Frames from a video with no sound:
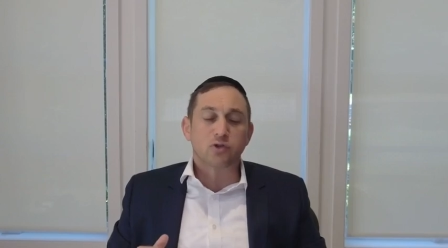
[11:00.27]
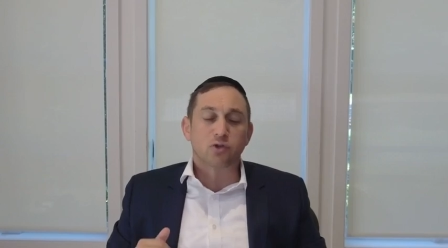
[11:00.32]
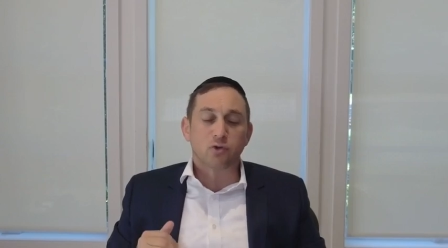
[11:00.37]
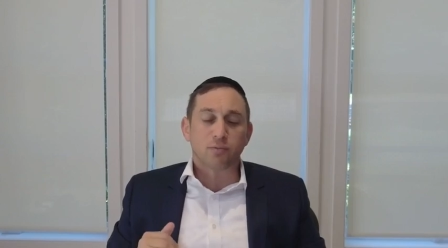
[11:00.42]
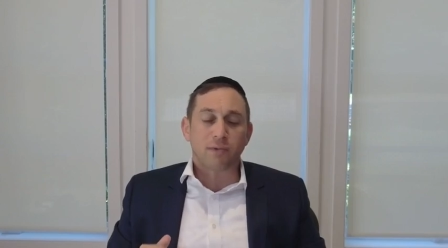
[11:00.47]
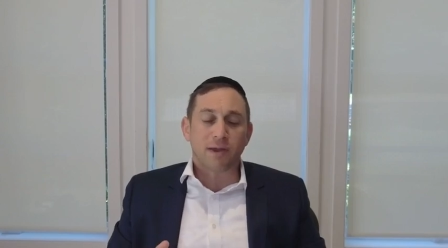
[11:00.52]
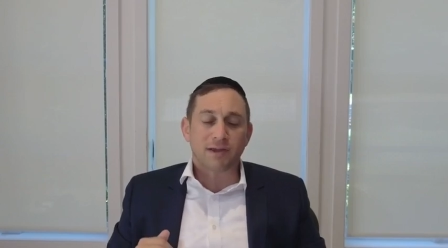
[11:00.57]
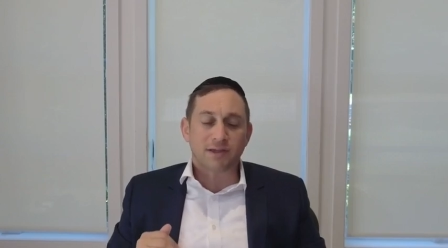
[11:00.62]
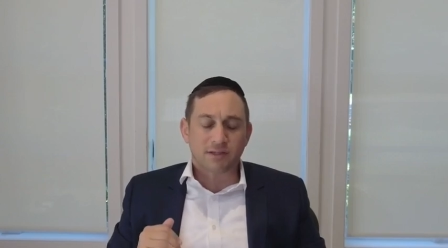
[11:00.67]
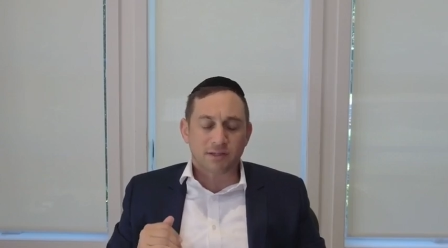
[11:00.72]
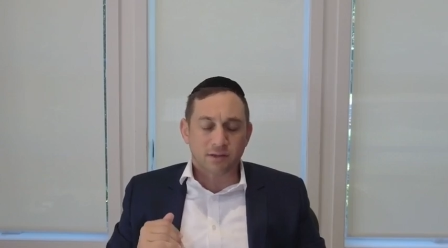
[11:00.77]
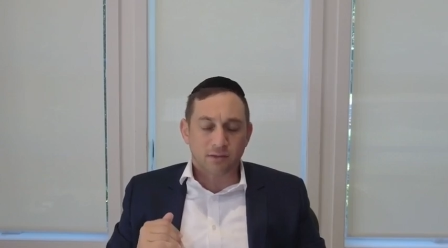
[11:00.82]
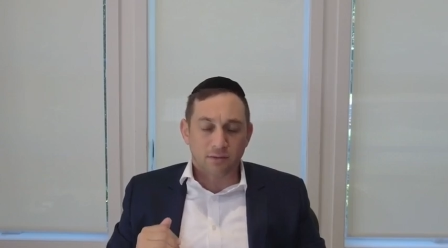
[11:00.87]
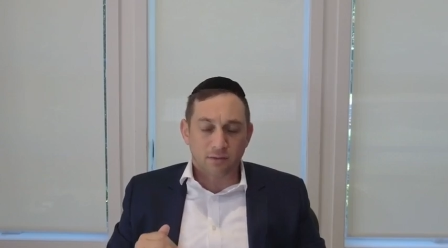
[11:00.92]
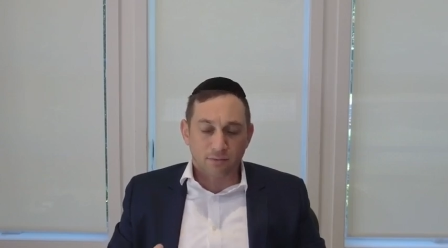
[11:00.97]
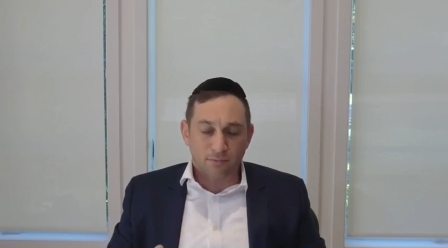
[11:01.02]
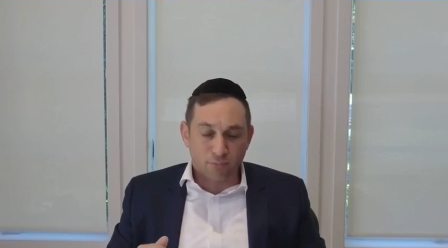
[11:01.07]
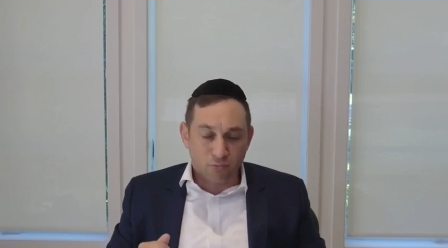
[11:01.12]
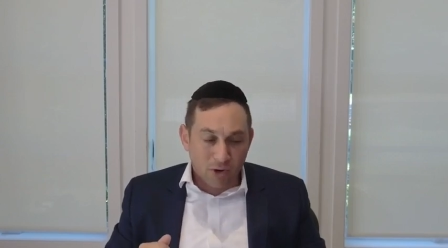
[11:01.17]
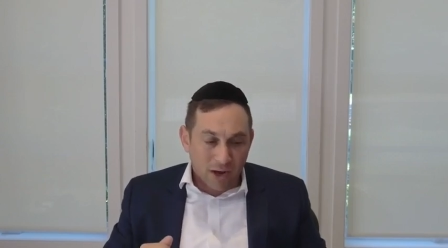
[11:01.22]
who makes
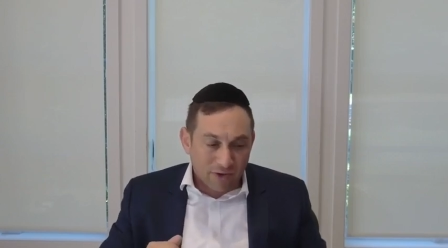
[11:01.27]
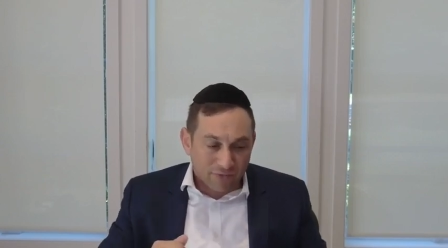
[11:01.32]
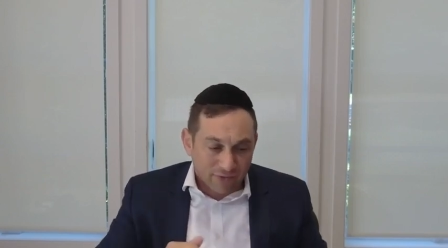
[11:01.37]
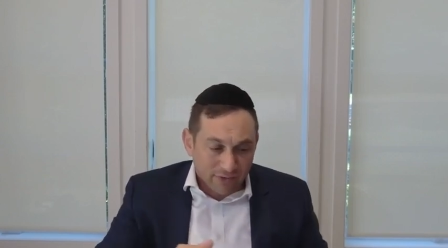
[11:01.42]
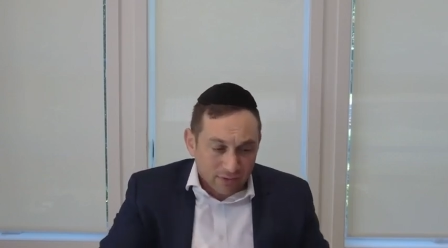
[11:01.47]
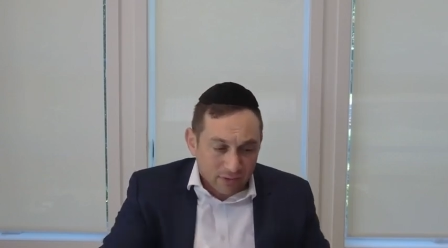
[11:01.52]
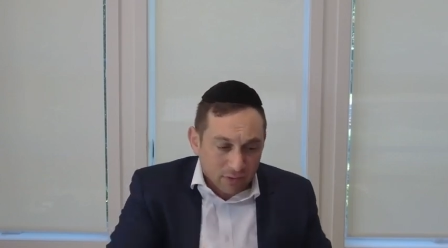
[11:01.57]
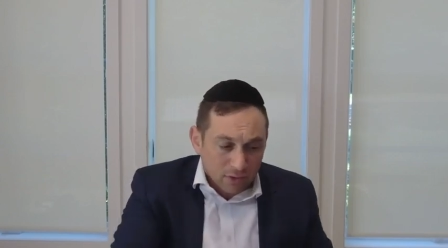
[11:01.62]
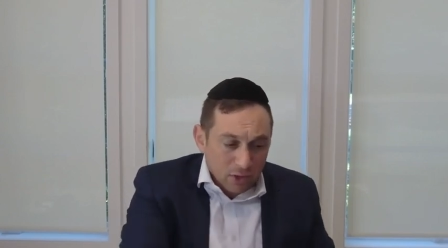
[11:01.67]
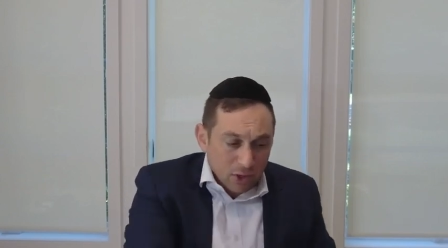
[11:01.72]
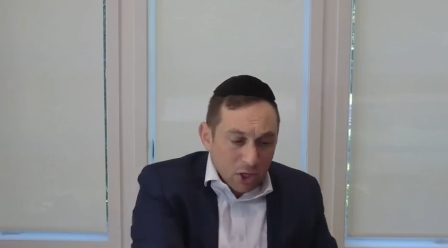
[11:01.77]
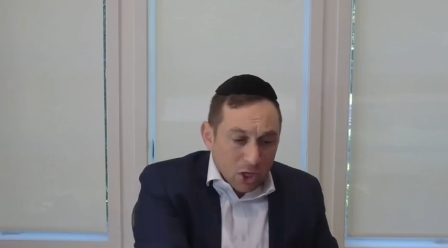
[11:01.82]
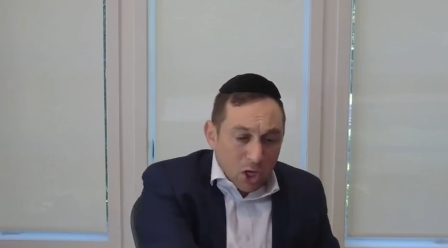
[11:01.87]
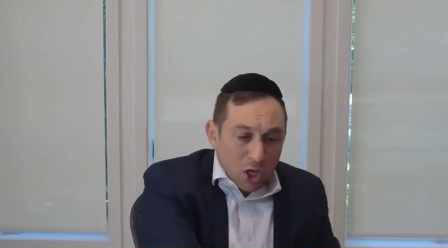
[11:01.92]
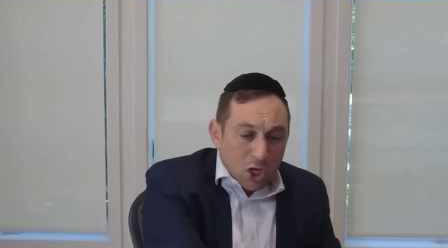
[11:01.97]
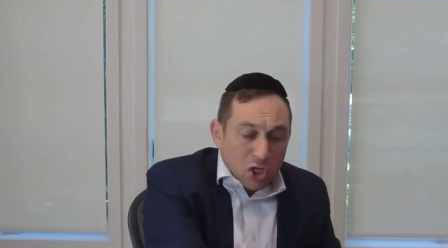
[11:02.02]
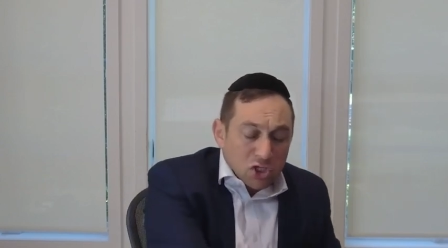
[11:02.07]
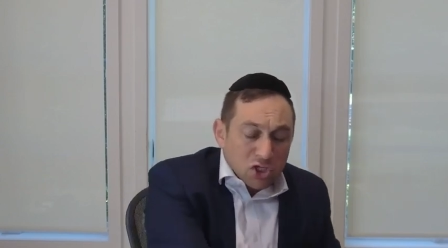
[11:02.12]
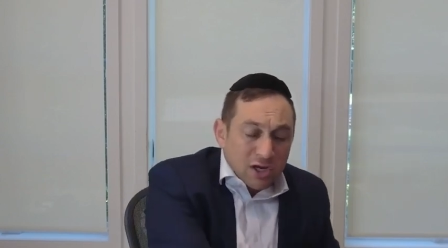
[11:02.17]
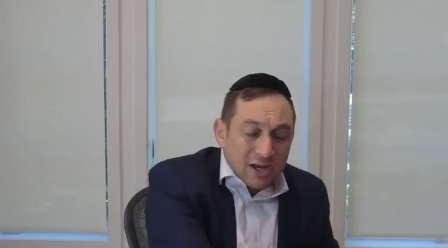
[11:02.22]
profit
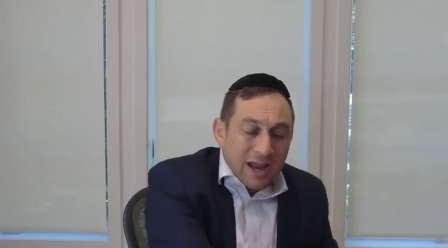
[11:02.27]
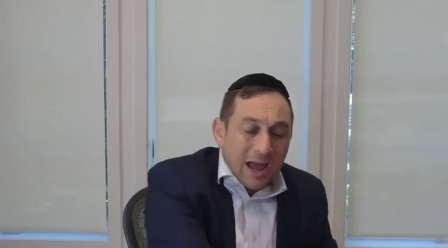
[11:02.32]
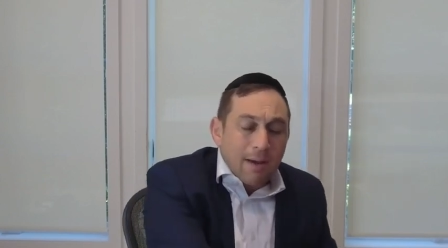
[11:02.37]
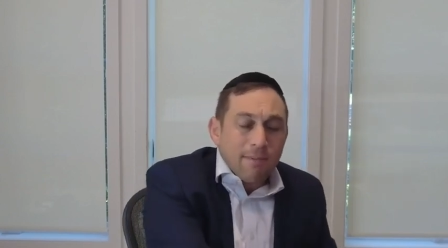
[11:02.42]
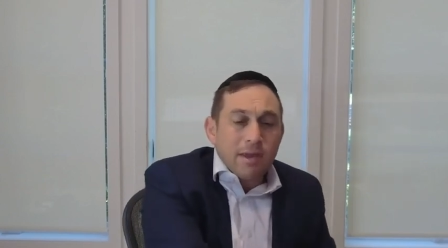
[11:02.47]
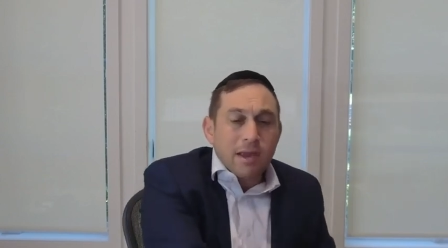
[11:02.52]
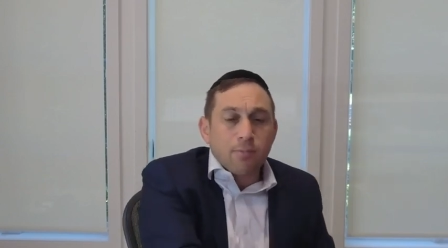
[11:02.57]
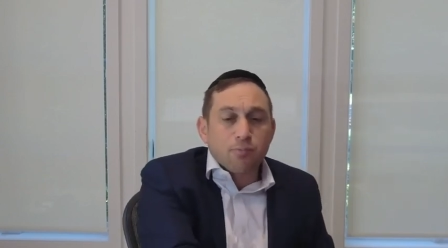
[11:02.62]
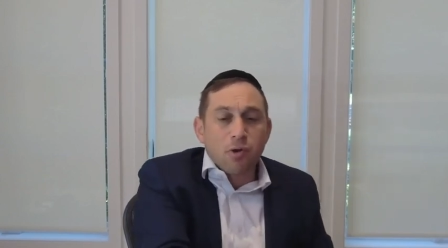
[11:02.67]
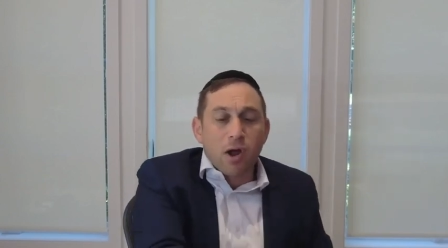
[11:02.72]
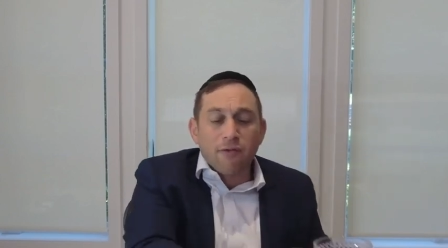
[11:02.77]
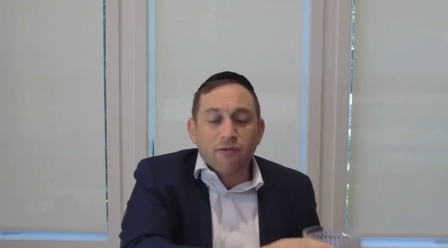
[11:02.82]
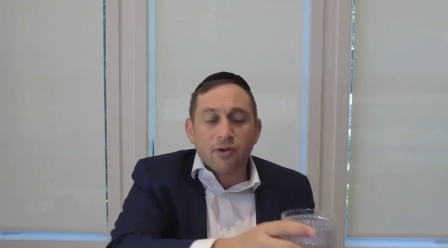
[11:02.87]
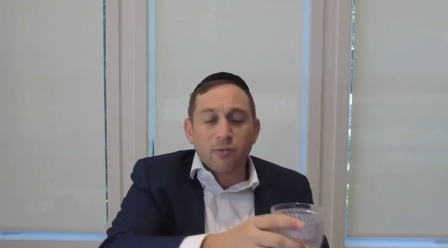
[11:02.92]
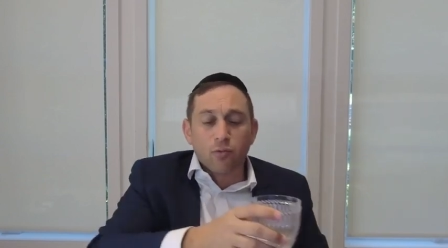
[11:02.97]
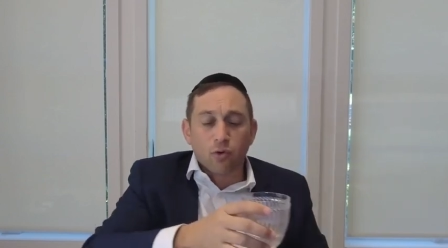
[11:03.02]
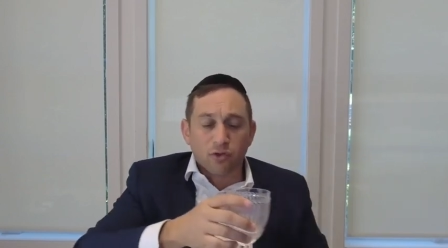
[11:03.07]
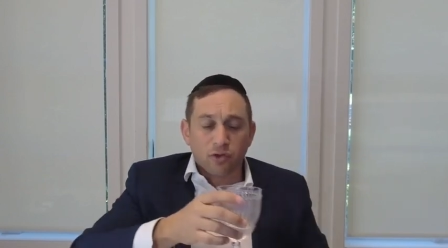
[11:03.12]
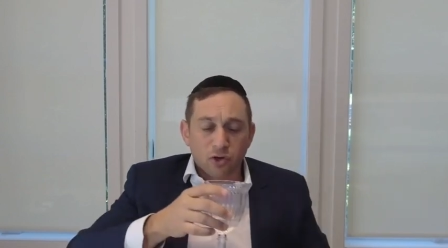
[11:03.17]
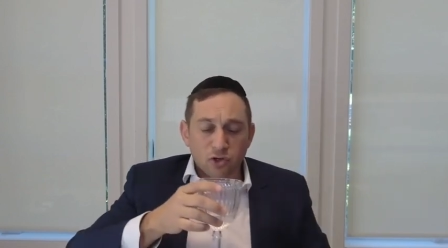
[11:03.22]
should not make profit
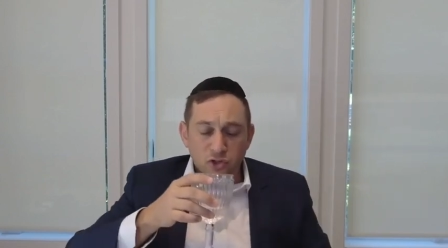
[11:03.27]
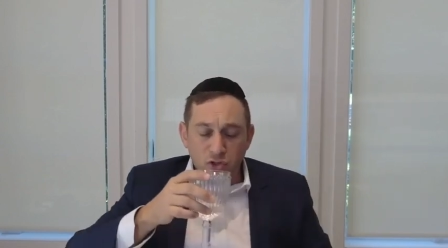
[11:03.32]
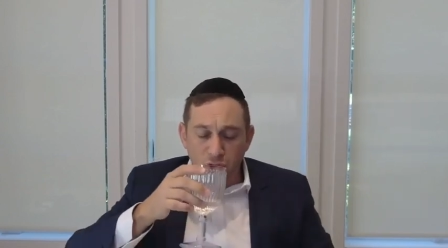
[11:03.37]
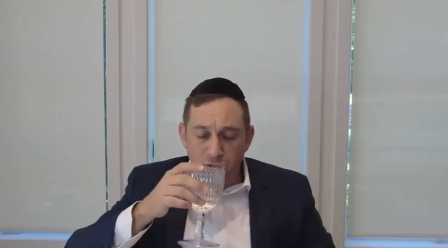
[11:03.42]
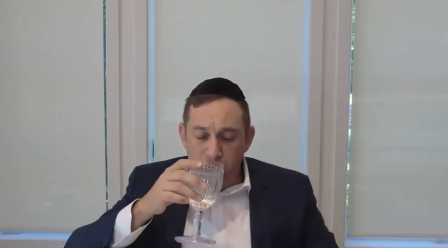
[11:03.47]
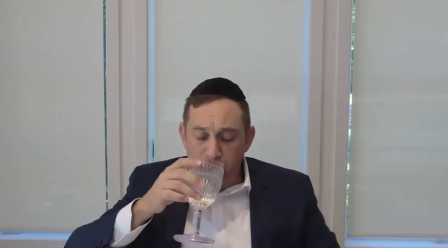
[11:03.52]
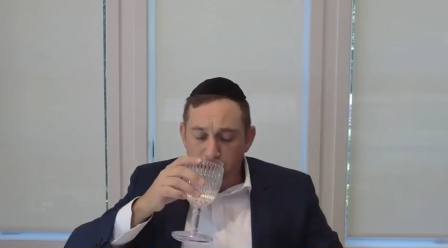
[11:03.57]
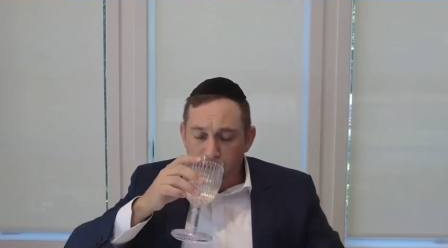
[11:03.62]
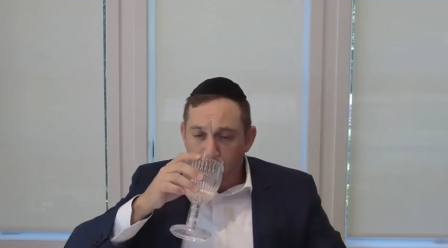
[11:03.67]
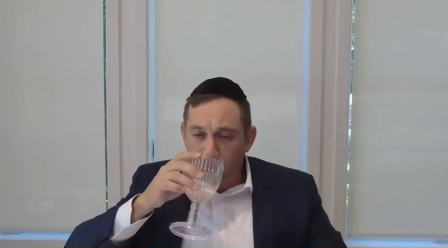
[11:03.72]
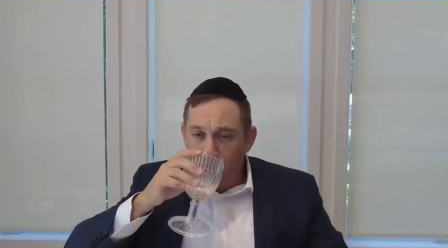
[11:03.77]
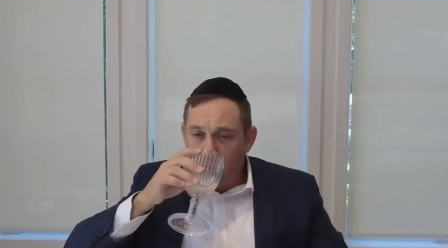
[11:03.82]
more than a shtos.